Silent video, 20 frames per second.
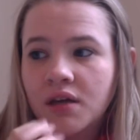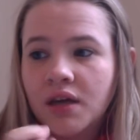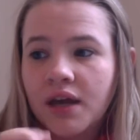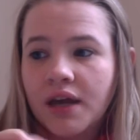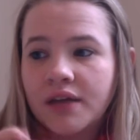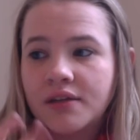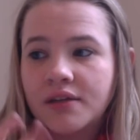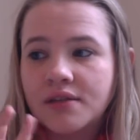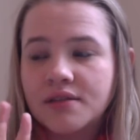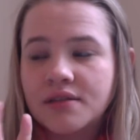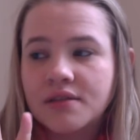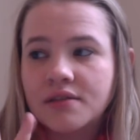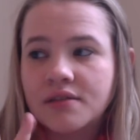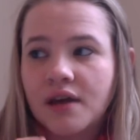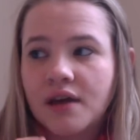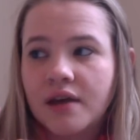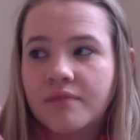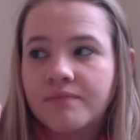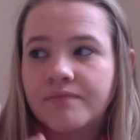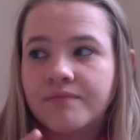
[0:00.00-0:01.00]
it's,
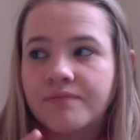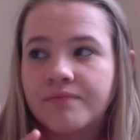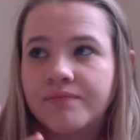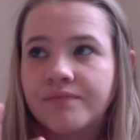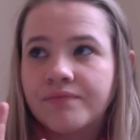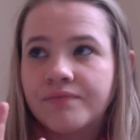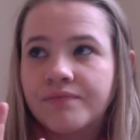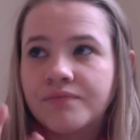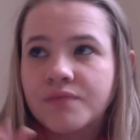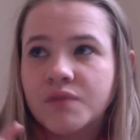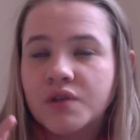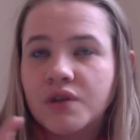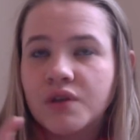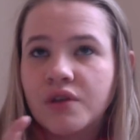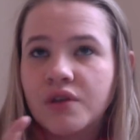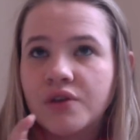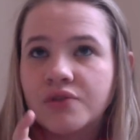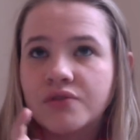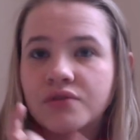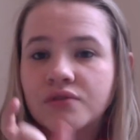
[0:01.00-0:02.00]
so
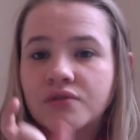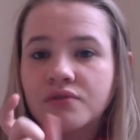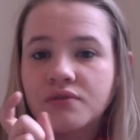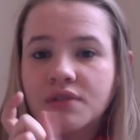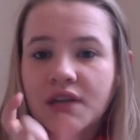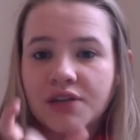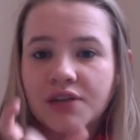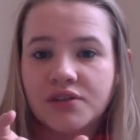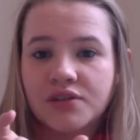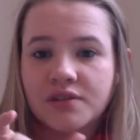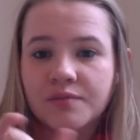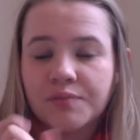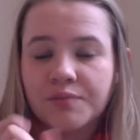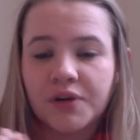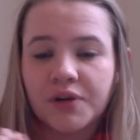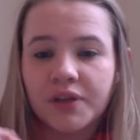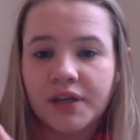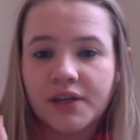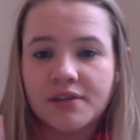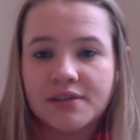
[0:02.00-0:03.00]
there's sections of
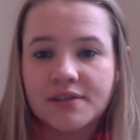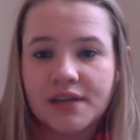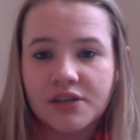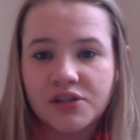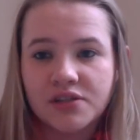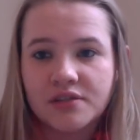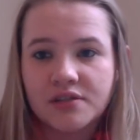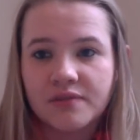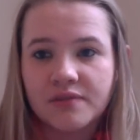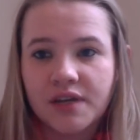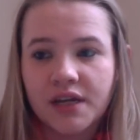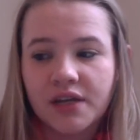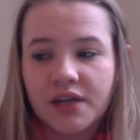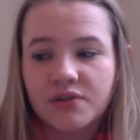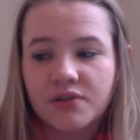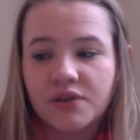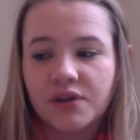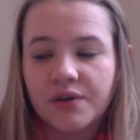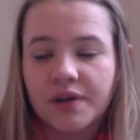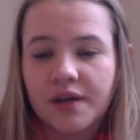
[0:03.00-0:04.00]
purling and sections of knitting,
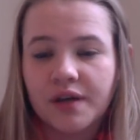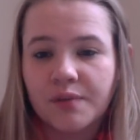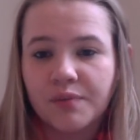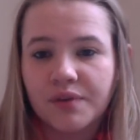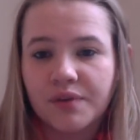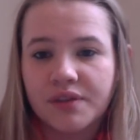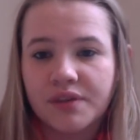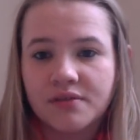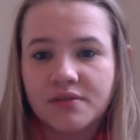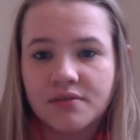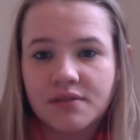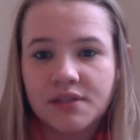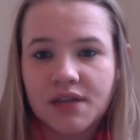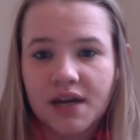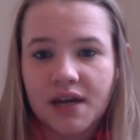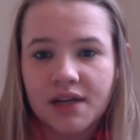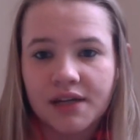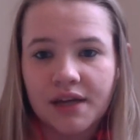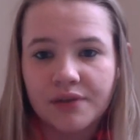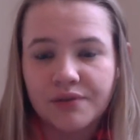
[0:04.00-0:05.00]
so you end up with
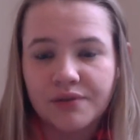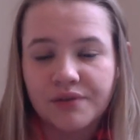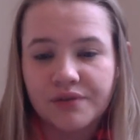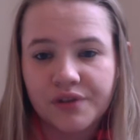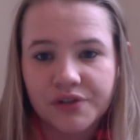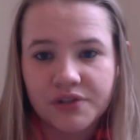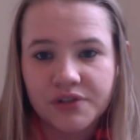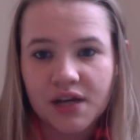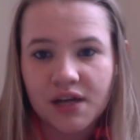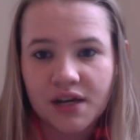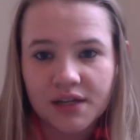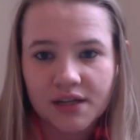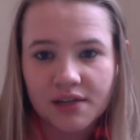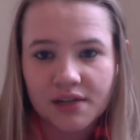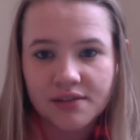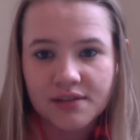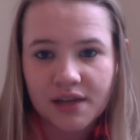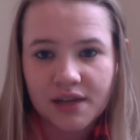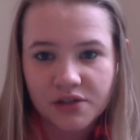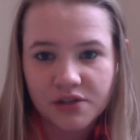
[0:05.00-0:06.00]
stockinette and reverse stockinette
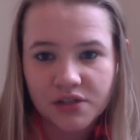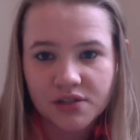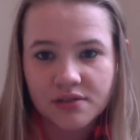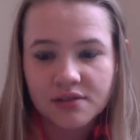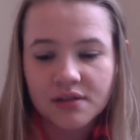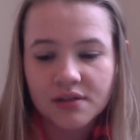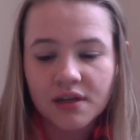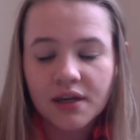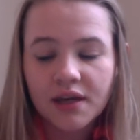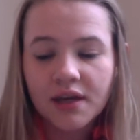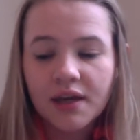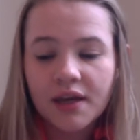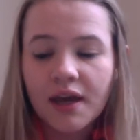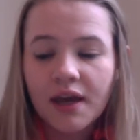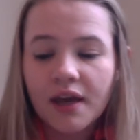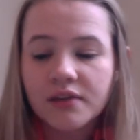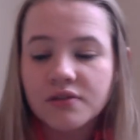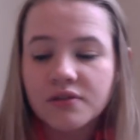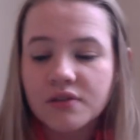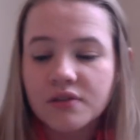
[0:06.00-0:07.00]
sections.
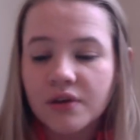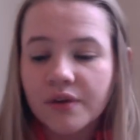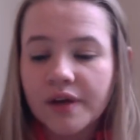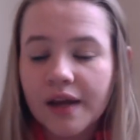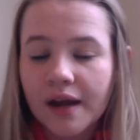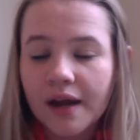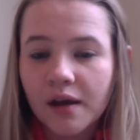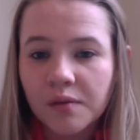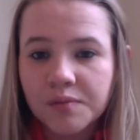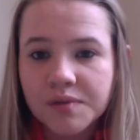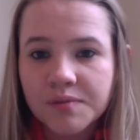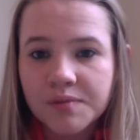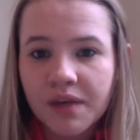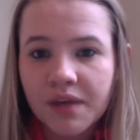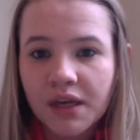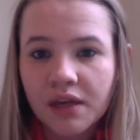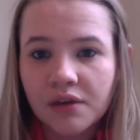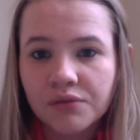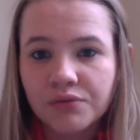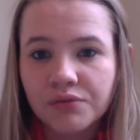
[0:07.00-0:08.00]
And so it helped
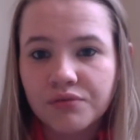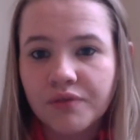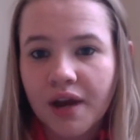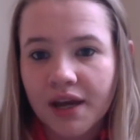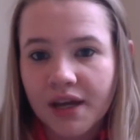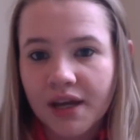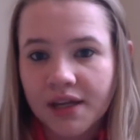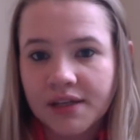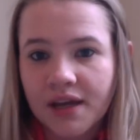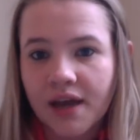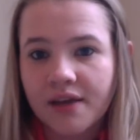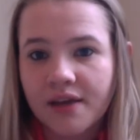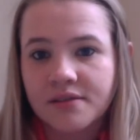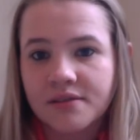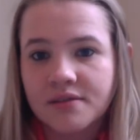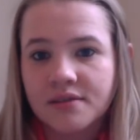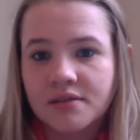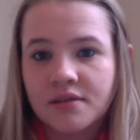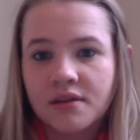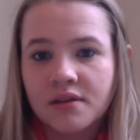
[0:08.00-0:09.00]
me
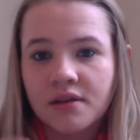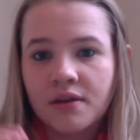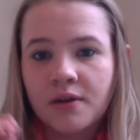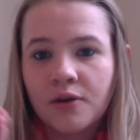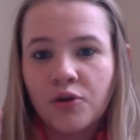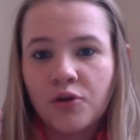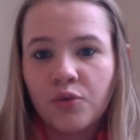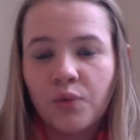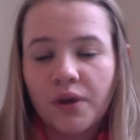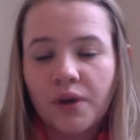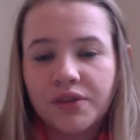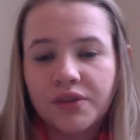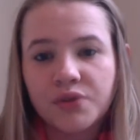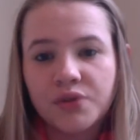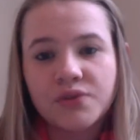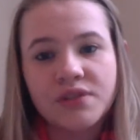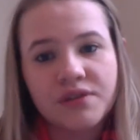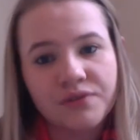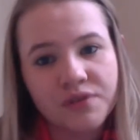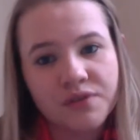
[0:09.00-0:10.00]
recognize what those
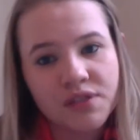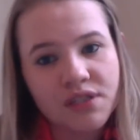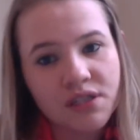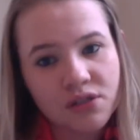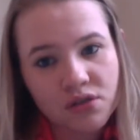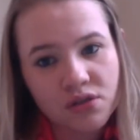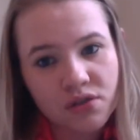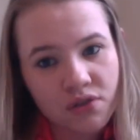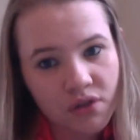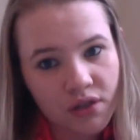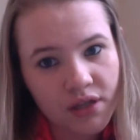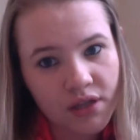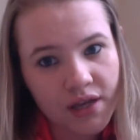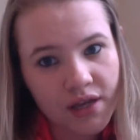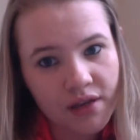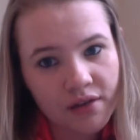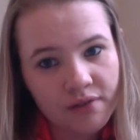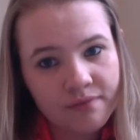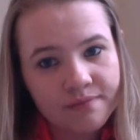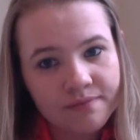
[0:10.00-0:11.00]
different stitches look like.